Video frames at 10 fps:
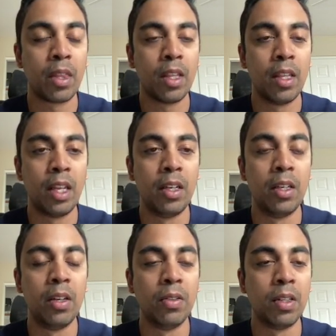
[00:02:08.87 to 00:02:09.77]
They did
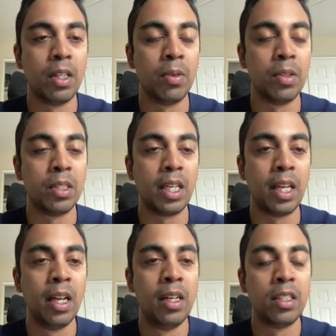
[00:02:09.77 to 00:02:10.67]
note that there was a
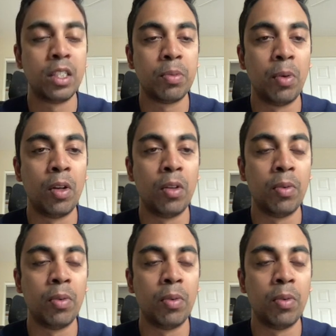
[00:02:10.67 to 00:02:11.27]
small,